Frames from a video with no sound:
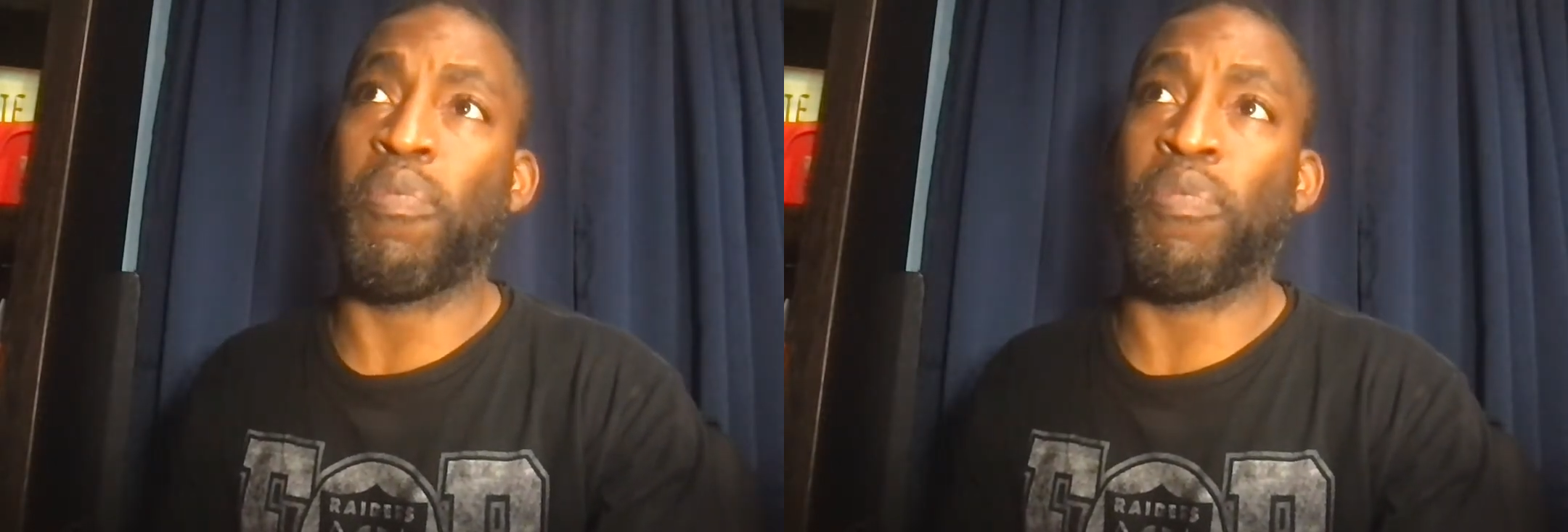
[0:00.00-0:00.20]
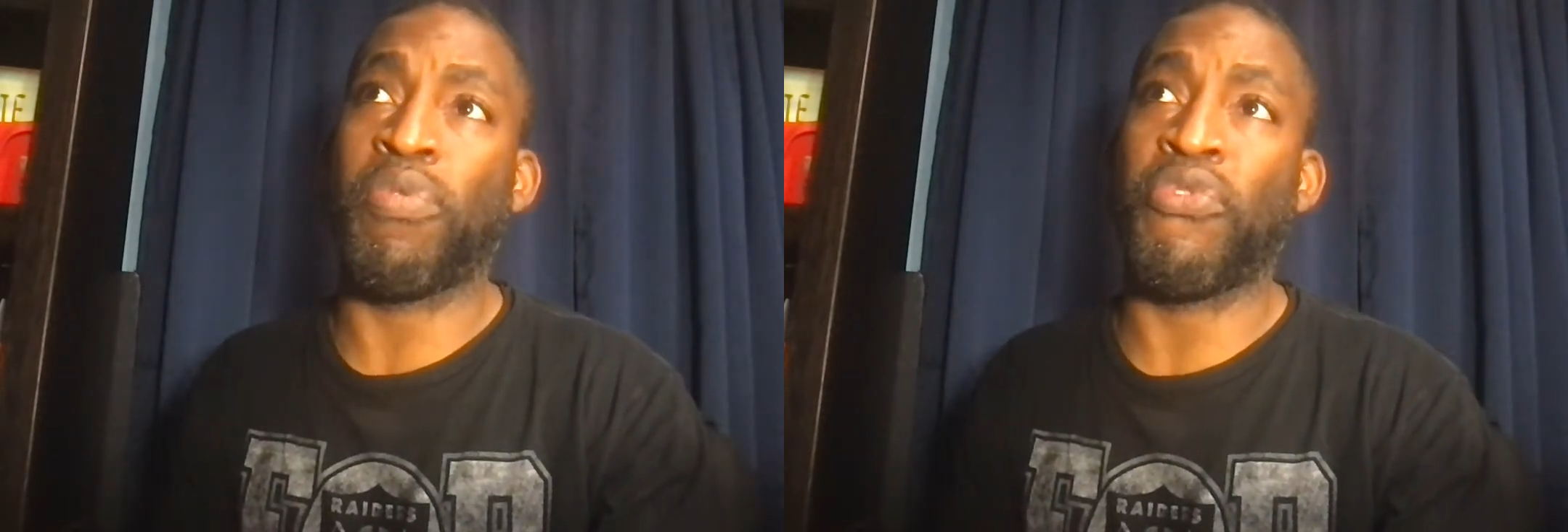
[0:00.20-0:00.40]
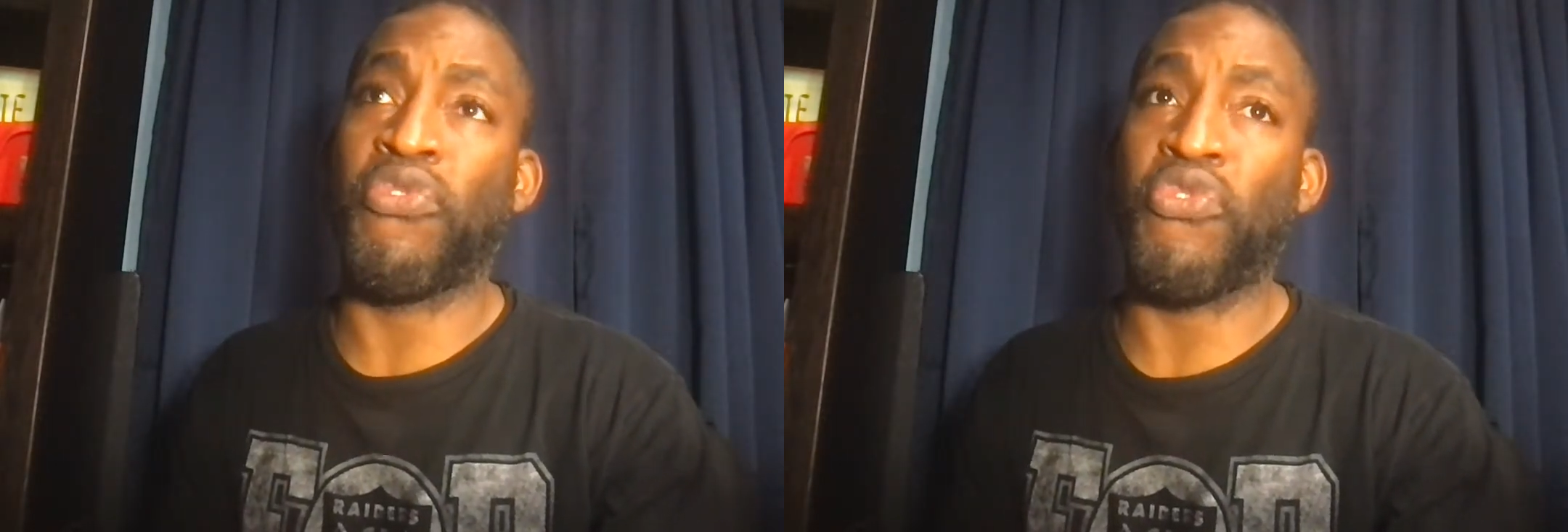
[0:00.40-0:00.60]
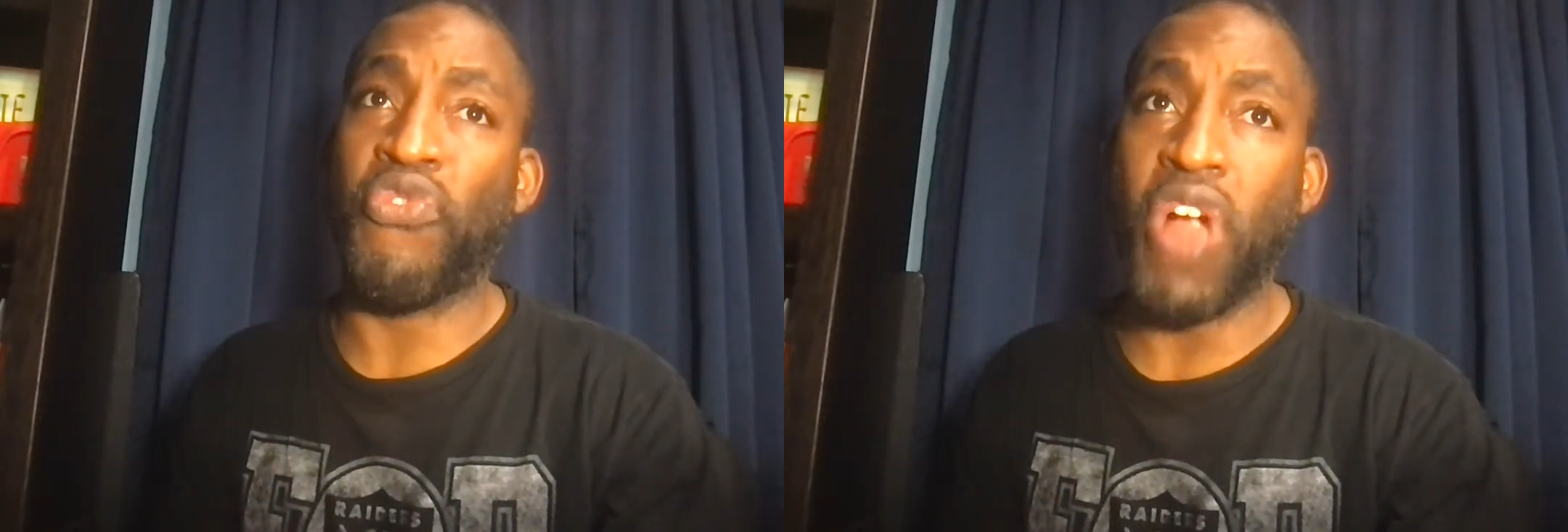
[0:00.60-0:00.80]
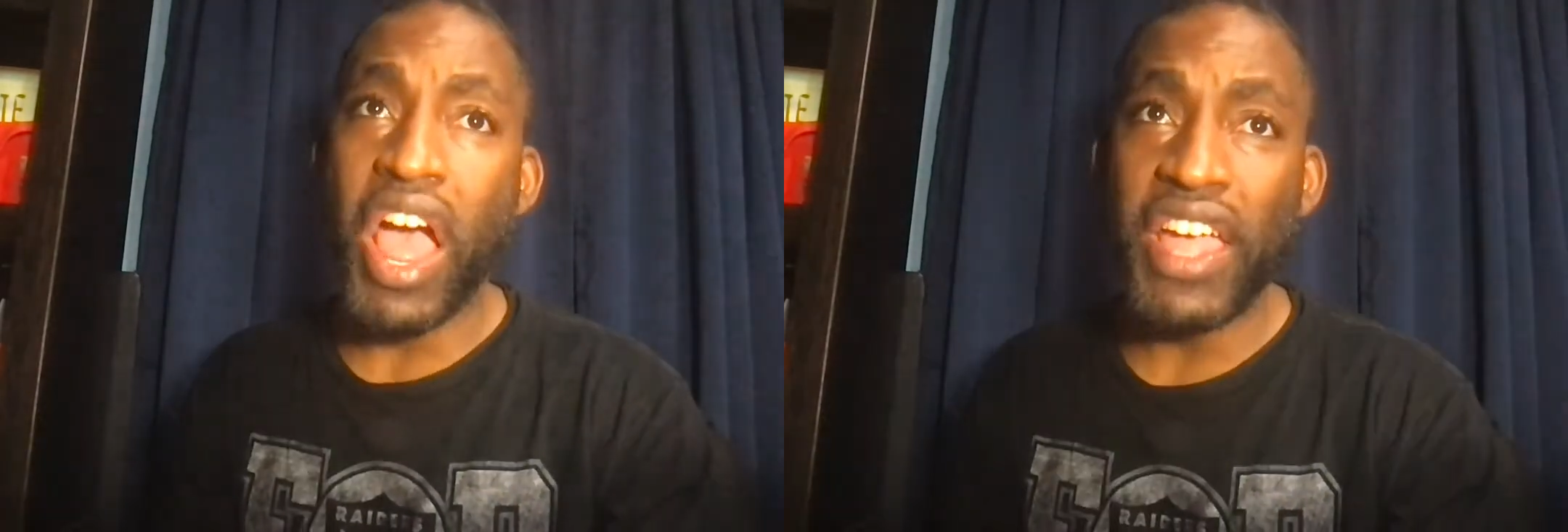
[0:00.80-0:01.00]

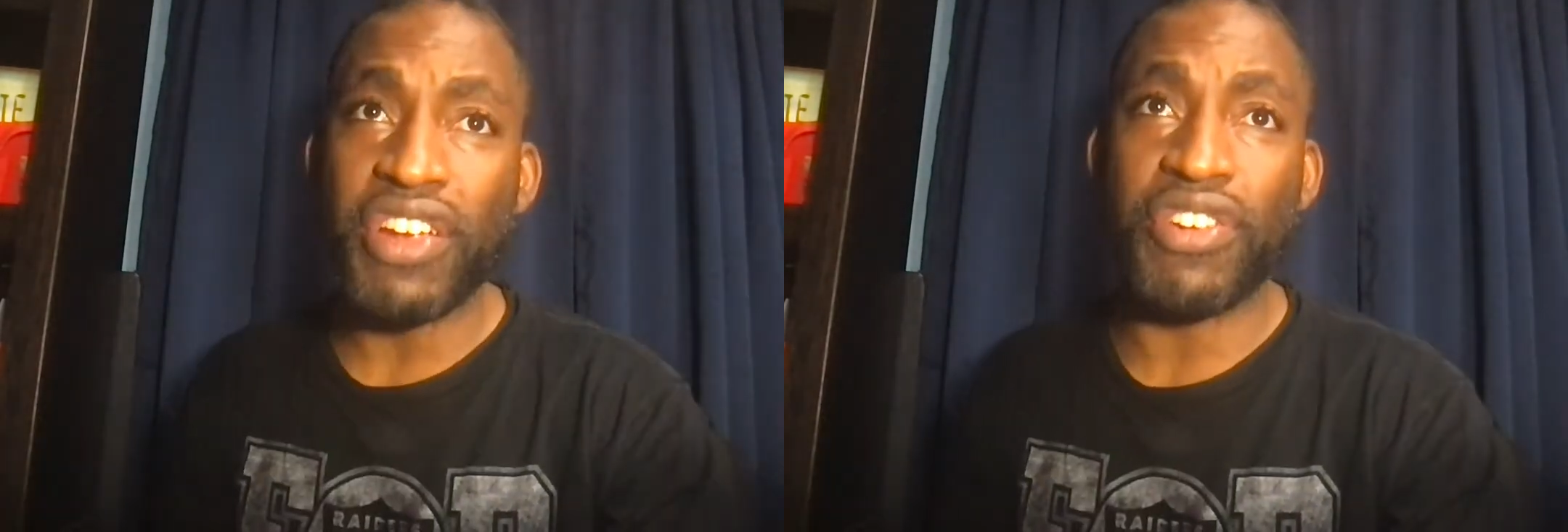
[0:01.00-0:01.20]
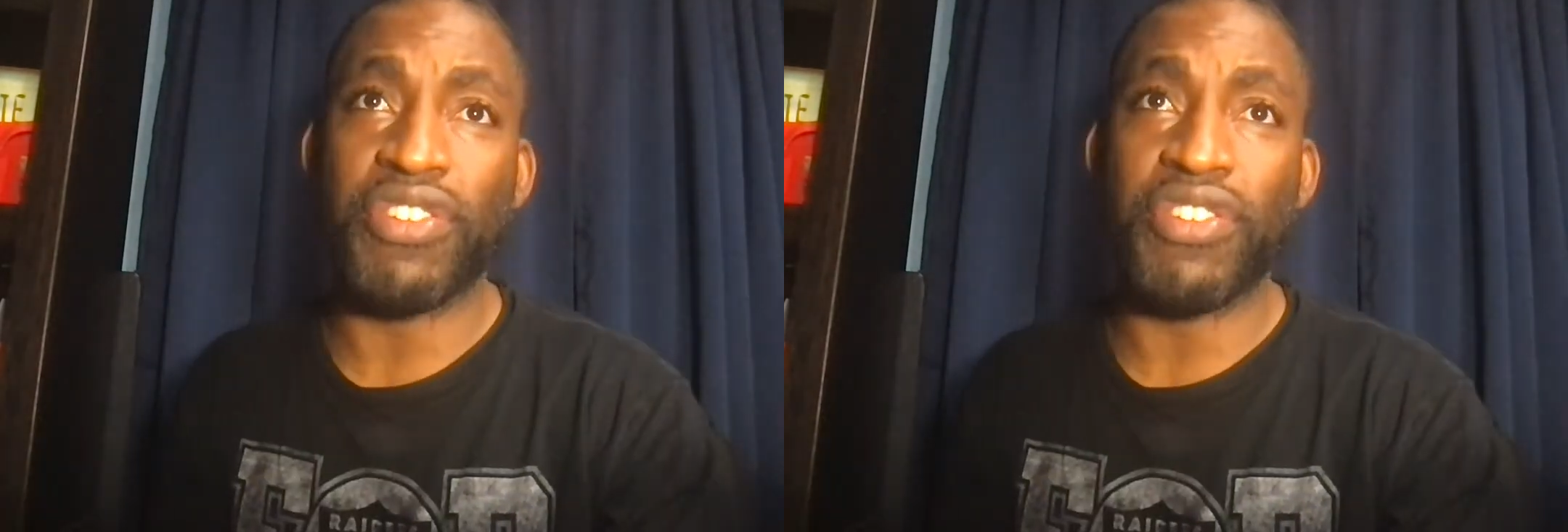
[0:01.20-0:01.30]
Prior